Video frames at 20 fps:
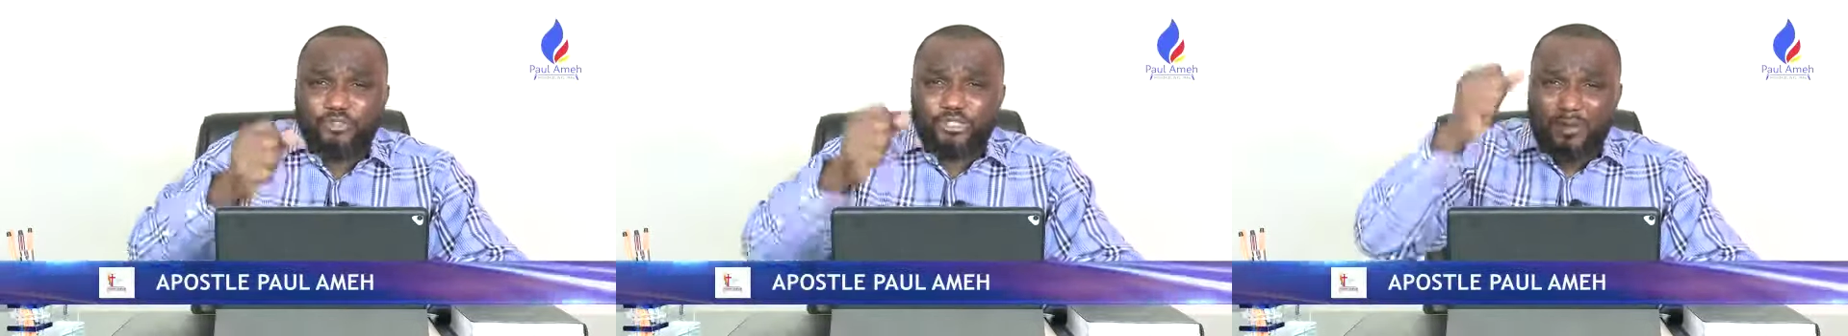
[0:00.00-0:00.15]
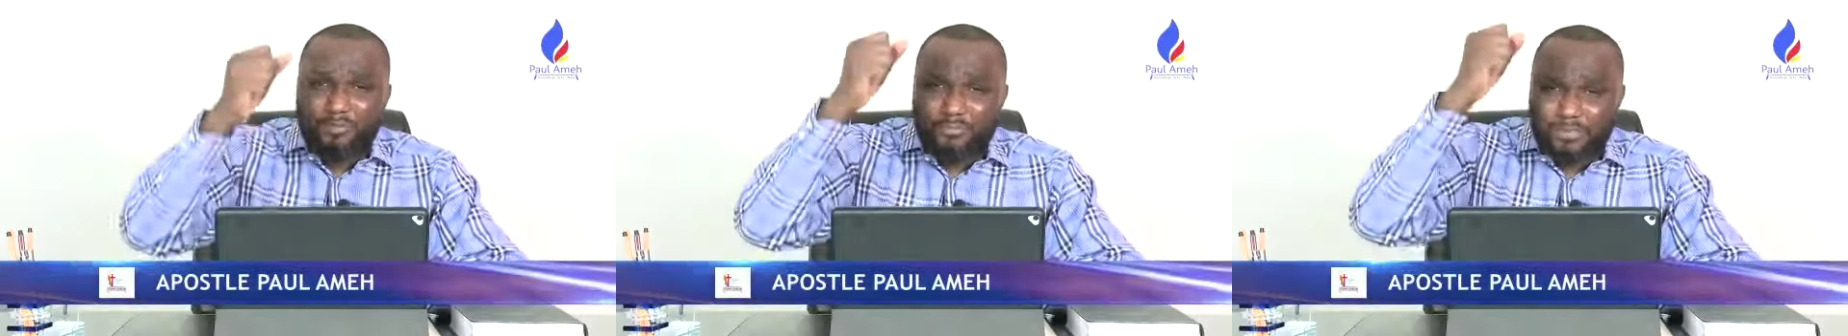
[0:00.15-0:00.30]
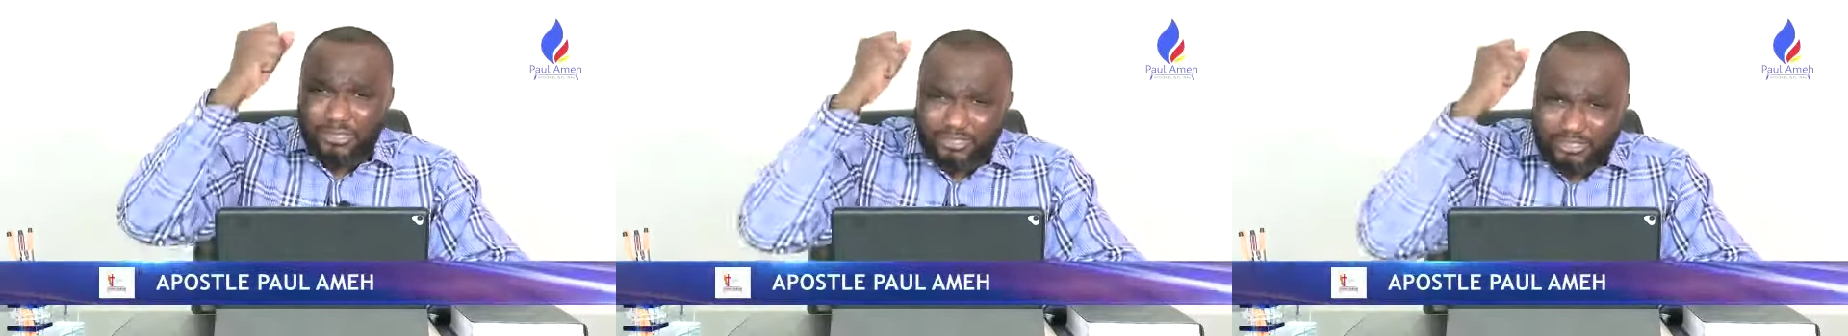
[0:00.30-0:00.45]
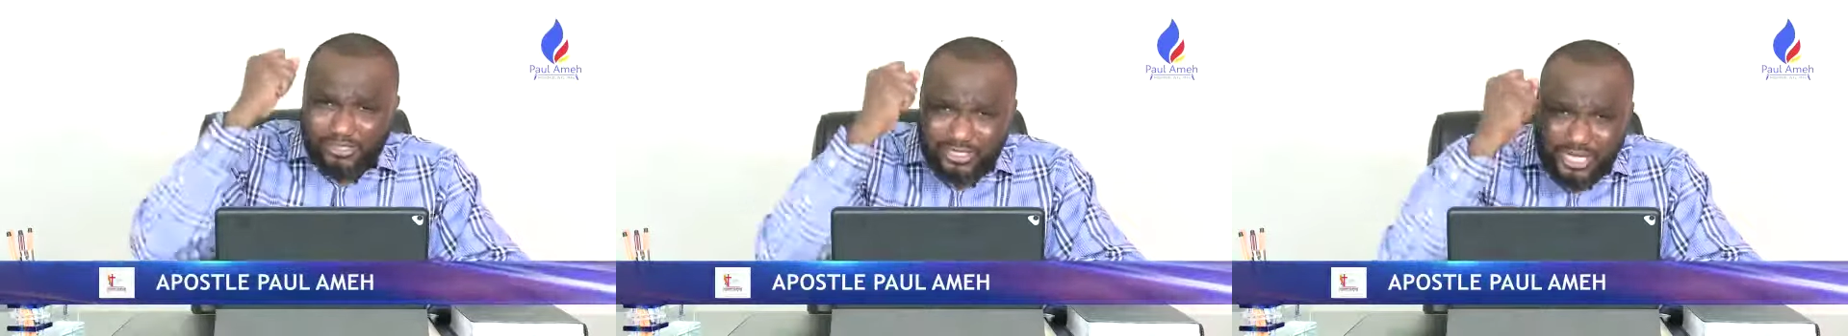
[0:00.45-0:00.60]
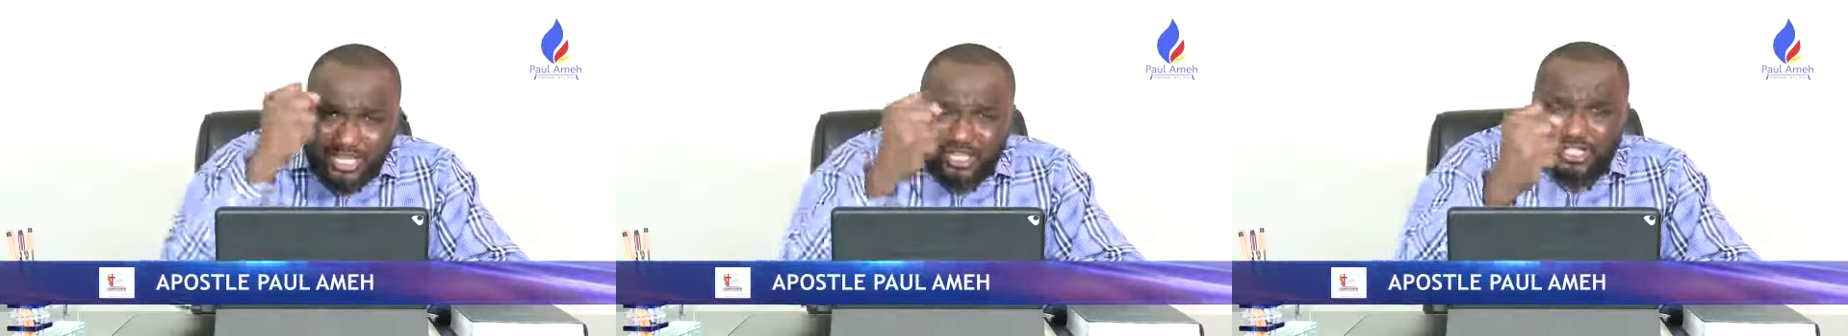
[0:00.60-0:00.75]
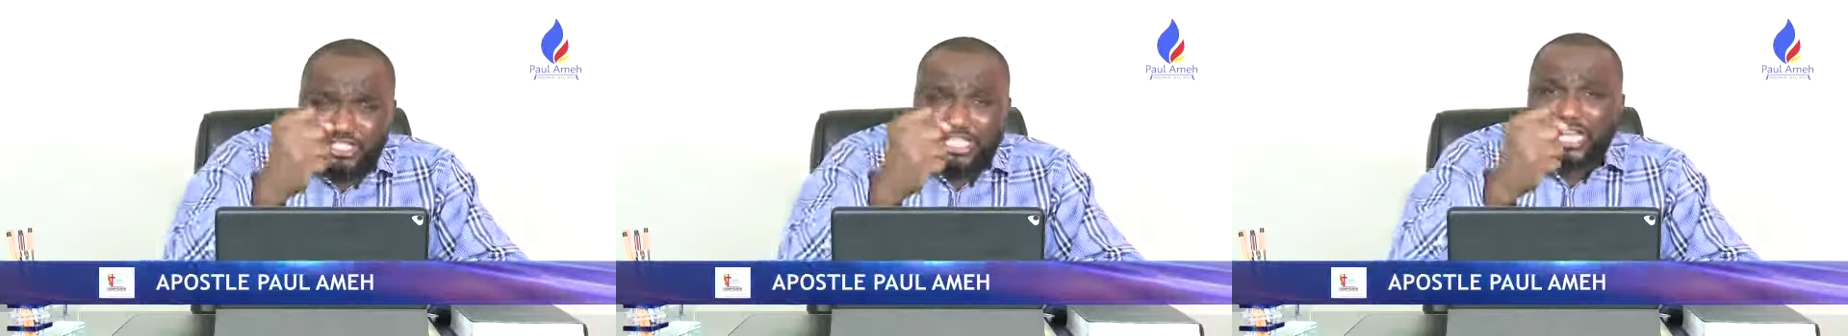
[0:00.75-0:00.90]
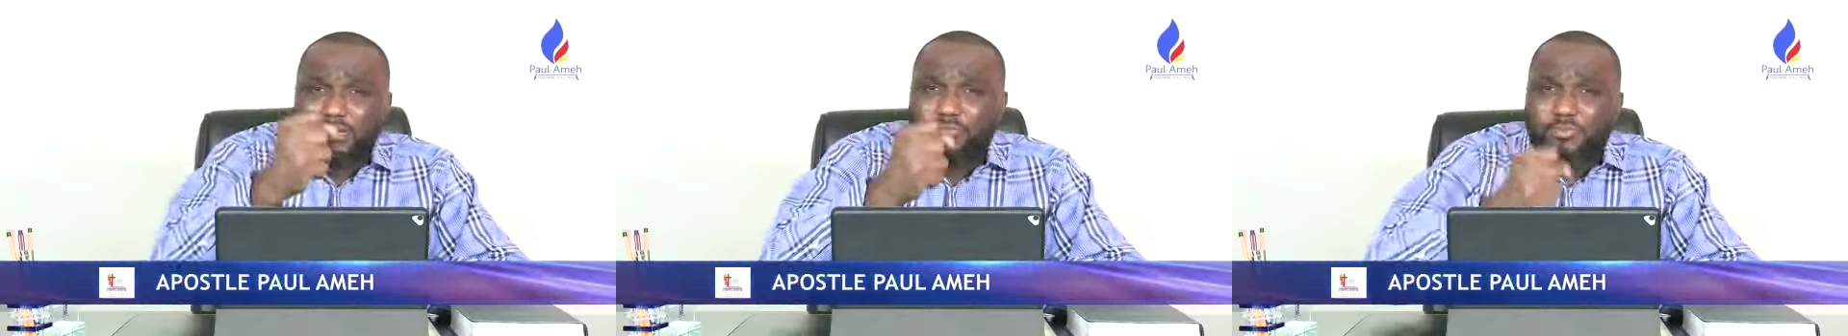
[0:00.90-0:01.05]
shall
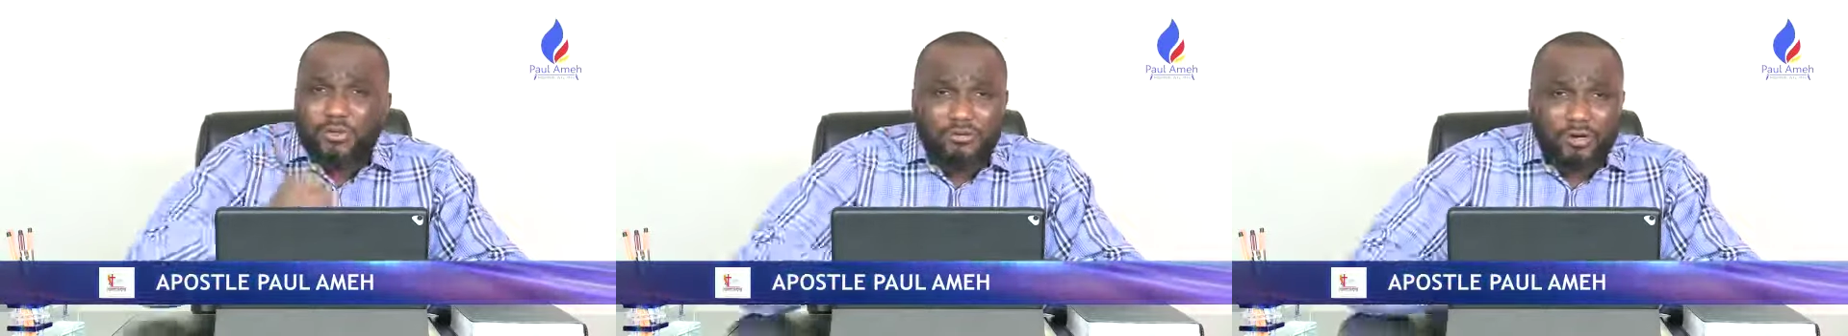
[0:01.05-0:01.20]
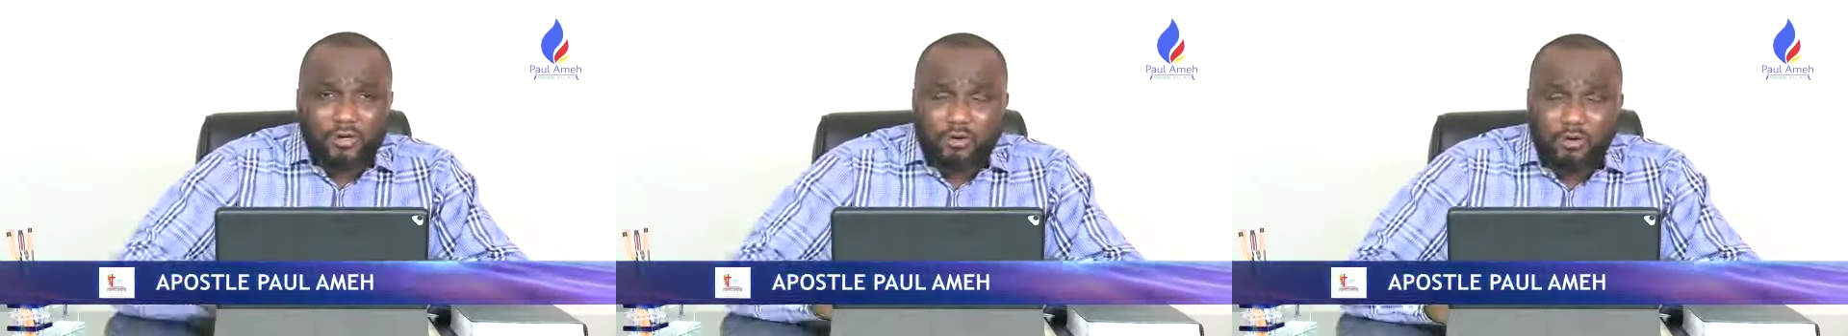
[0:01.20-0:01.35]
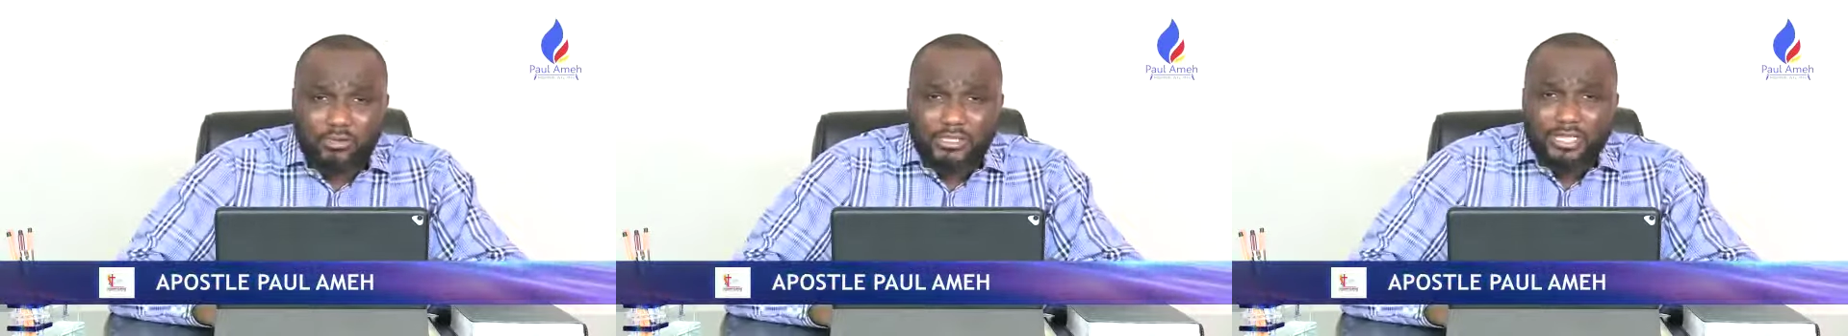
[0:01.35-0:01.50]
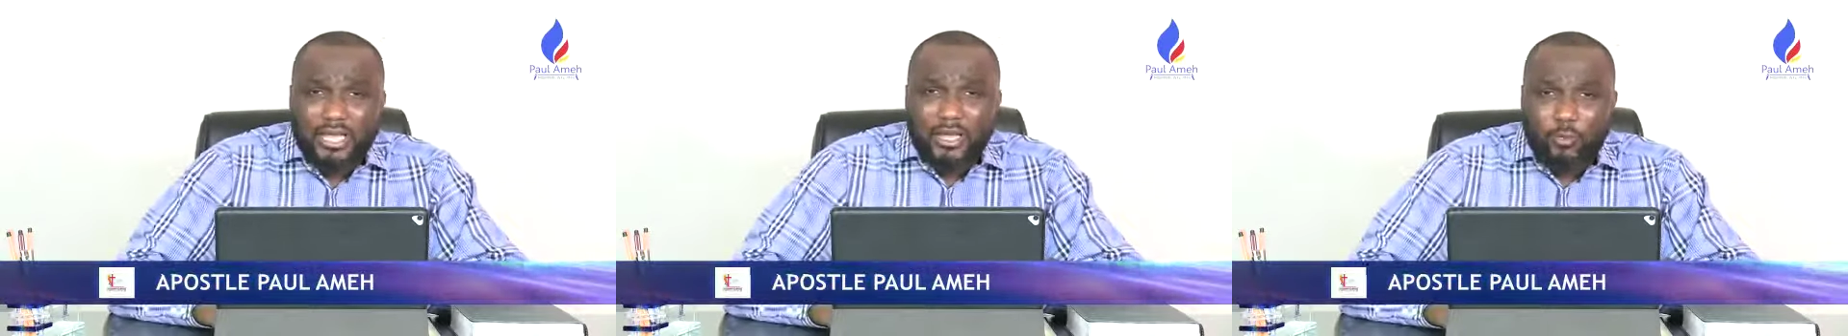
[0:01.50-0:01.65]
produce that miracle.